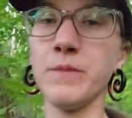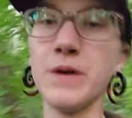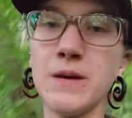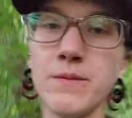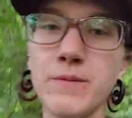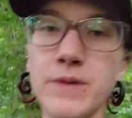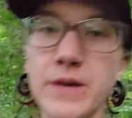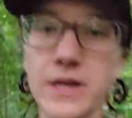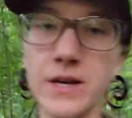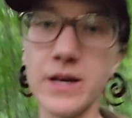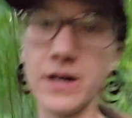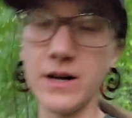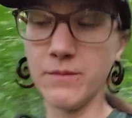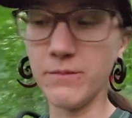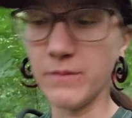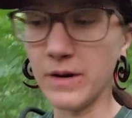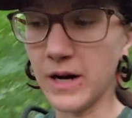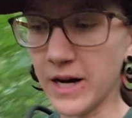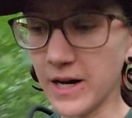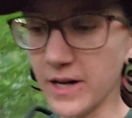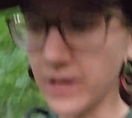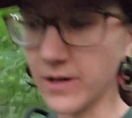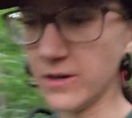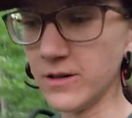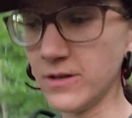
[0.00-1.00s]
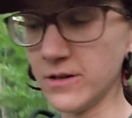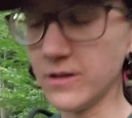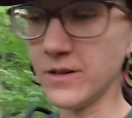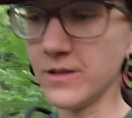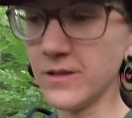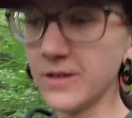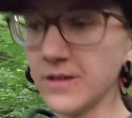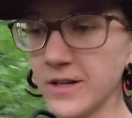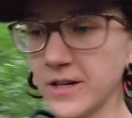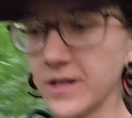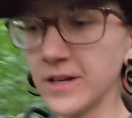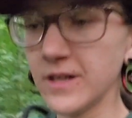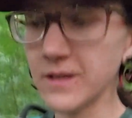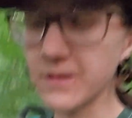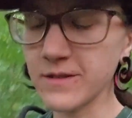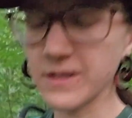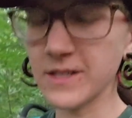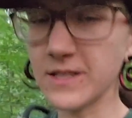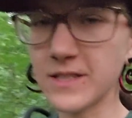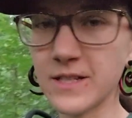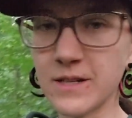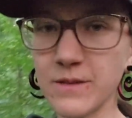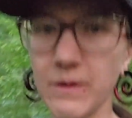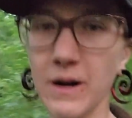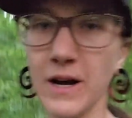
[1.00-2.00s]
maybe
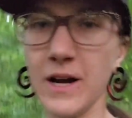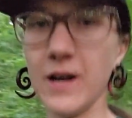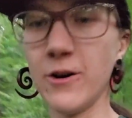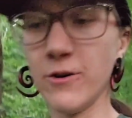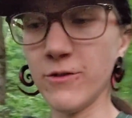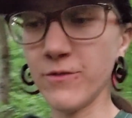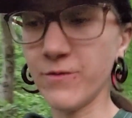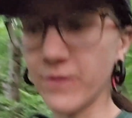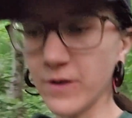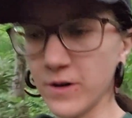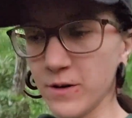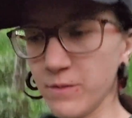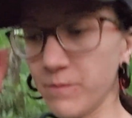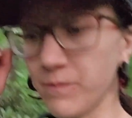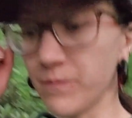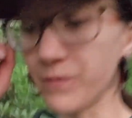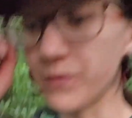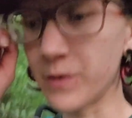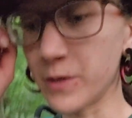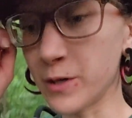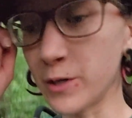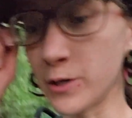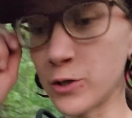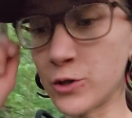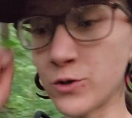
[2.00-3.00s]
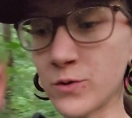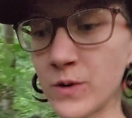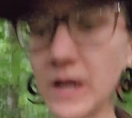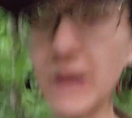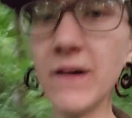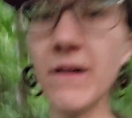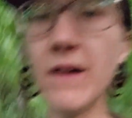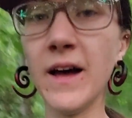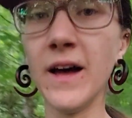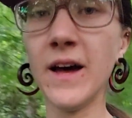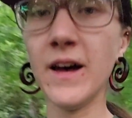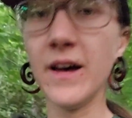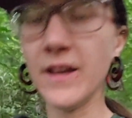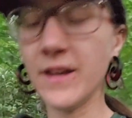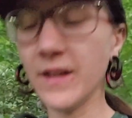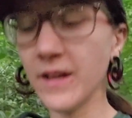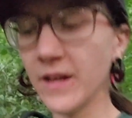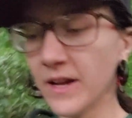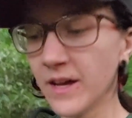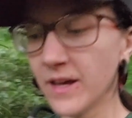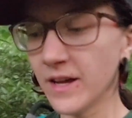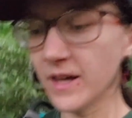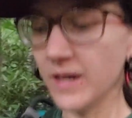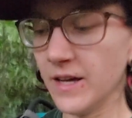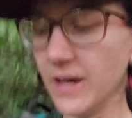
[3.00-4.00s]
less than a mile from the trailhead.
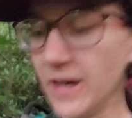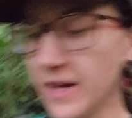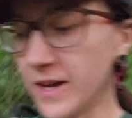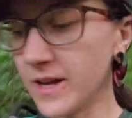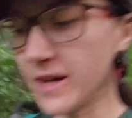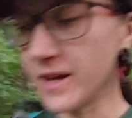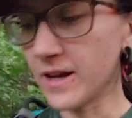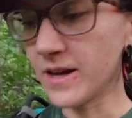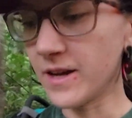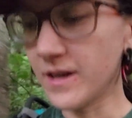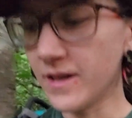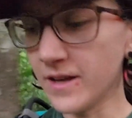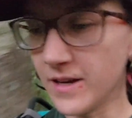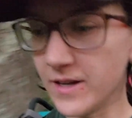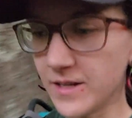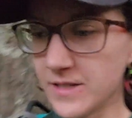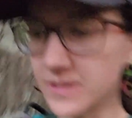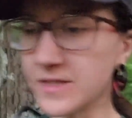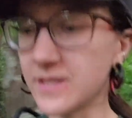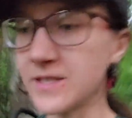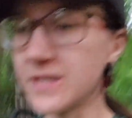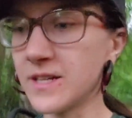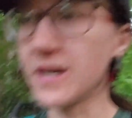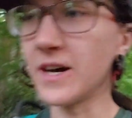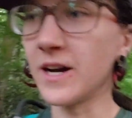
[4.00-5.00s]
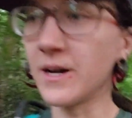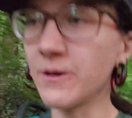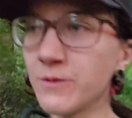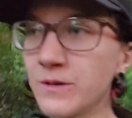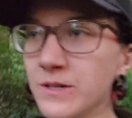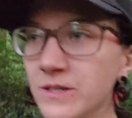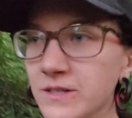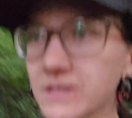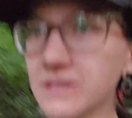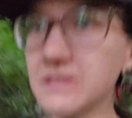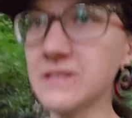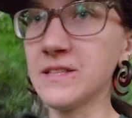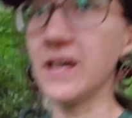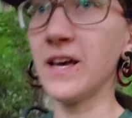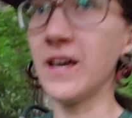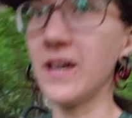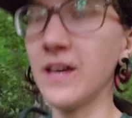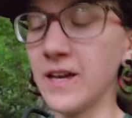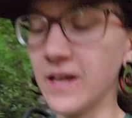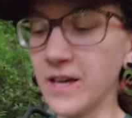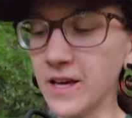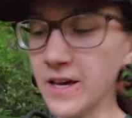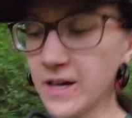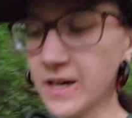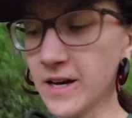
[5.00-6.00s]
And I will
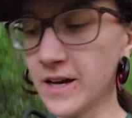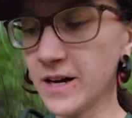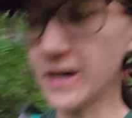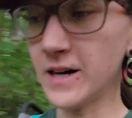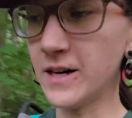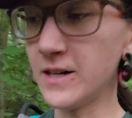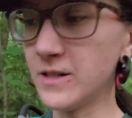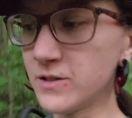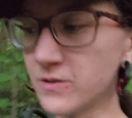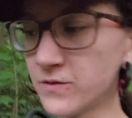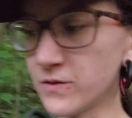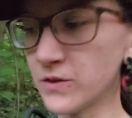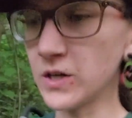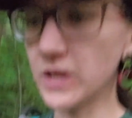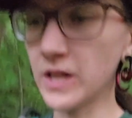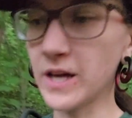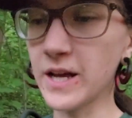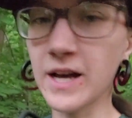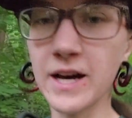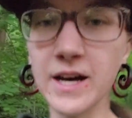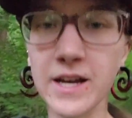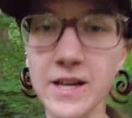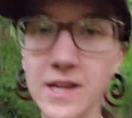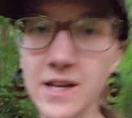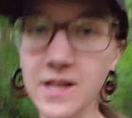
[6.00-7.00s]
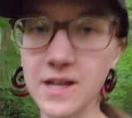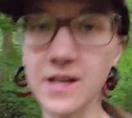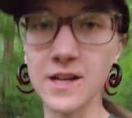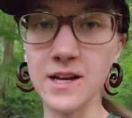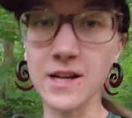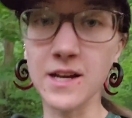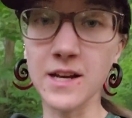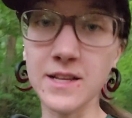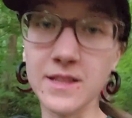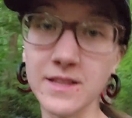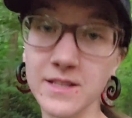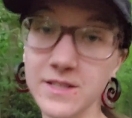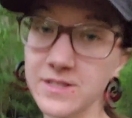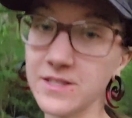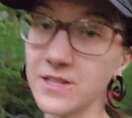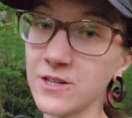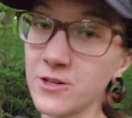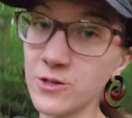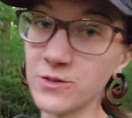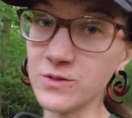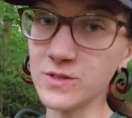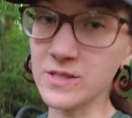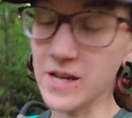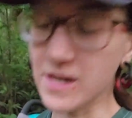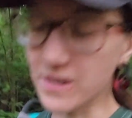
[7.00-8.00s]
say, as for like hiking in the
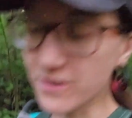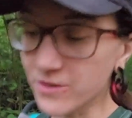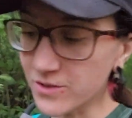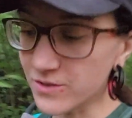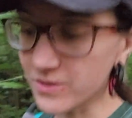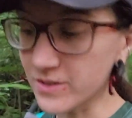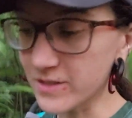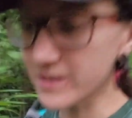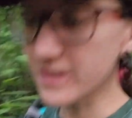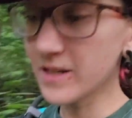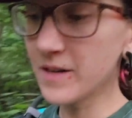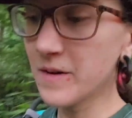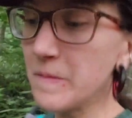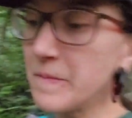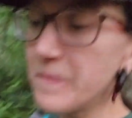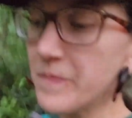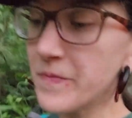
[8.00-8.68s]
Xero sandals,